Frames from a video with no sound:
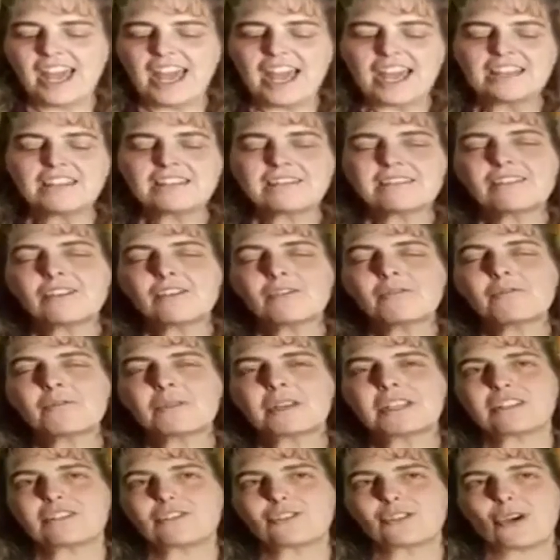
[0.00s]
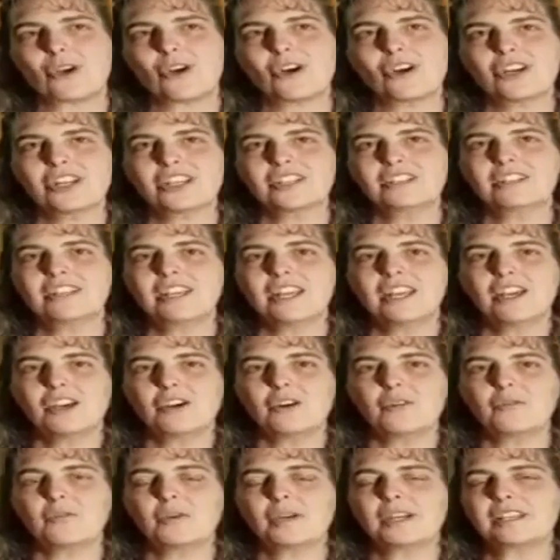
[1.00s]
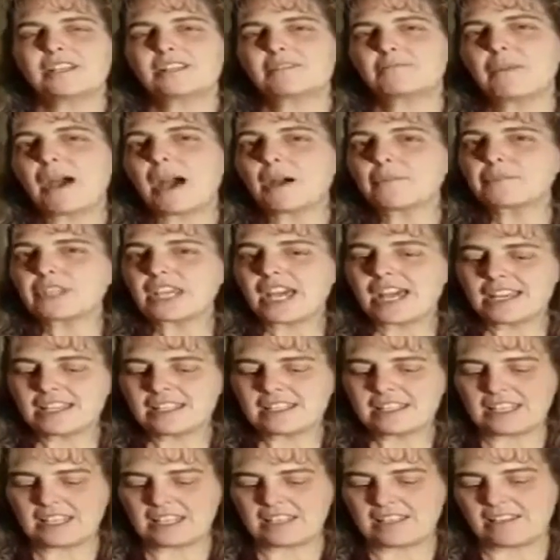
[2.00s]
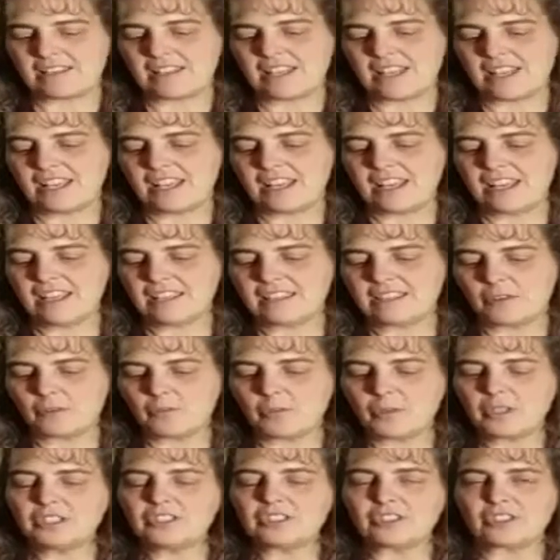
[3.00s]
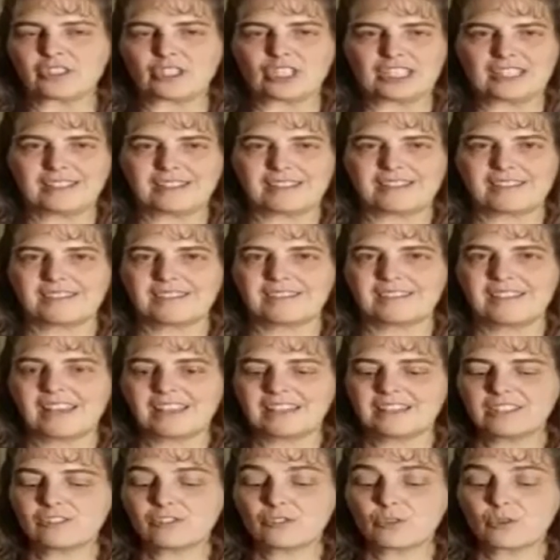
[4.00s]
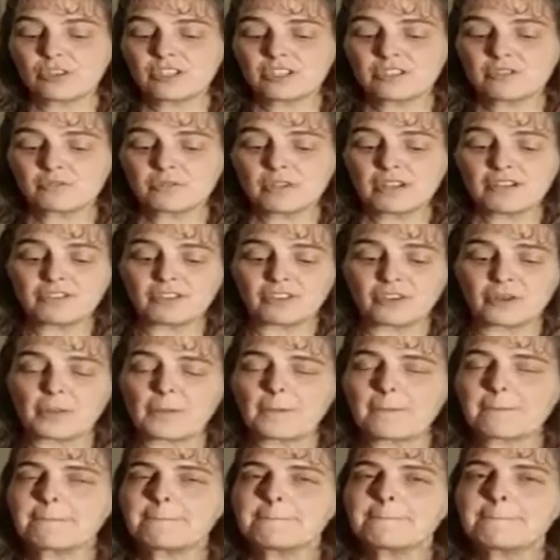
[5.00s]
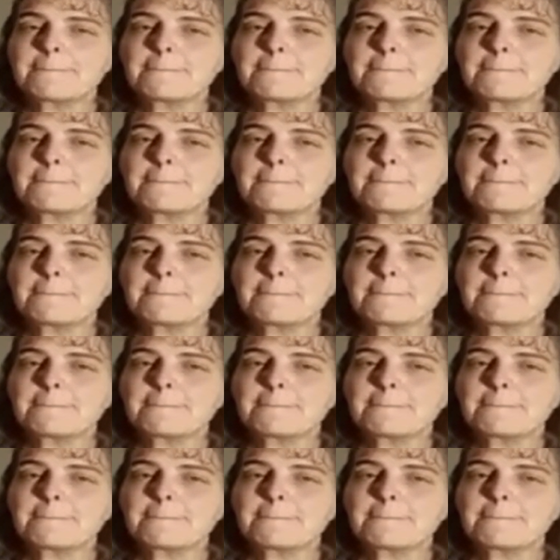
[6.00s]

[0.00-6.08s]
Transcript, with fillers: And you know when John was baptizing in the wilderness at the Jordan River,